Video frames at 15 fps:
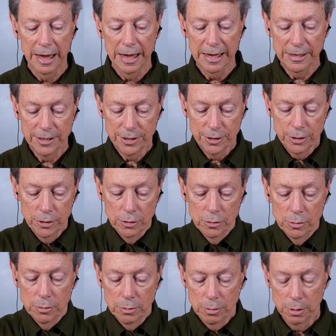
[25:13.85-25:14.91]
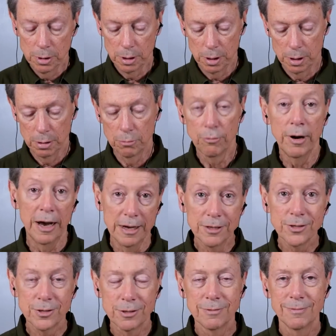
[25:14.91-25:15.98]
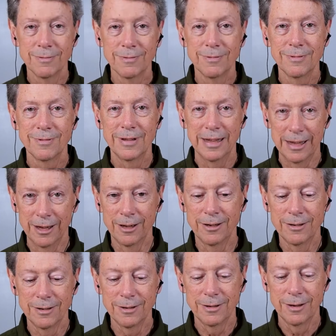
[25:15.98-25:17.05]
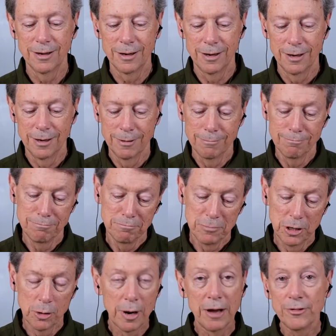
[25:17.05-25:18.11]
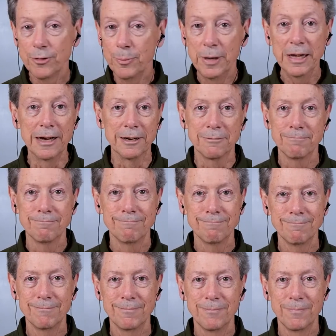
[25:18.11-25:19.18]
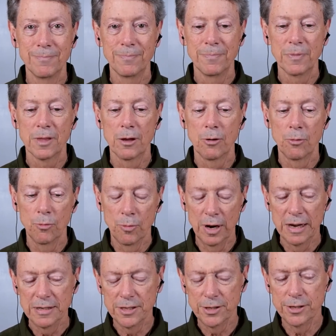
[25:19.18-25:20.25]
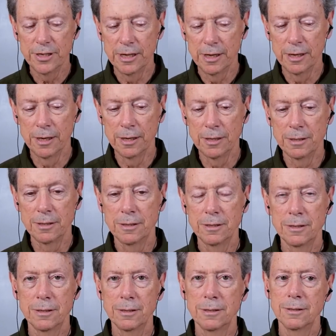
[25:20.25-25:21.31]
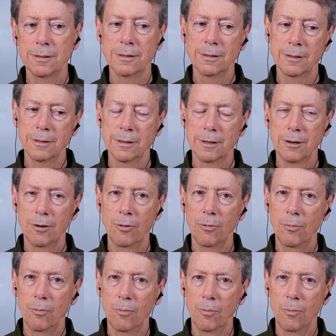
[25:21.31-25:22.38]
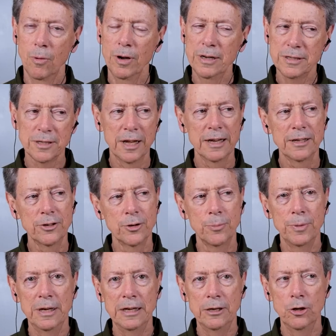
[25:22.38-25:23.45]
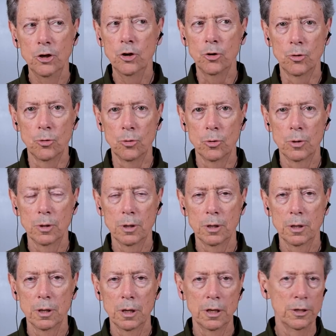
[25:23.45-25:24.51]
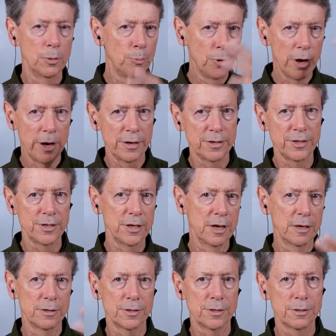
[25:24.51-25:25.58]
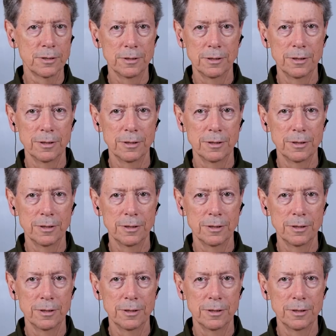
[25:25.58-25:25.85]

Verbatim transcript: It's to rest in the ground of being, rest in what it's like to be you in the broadest sense,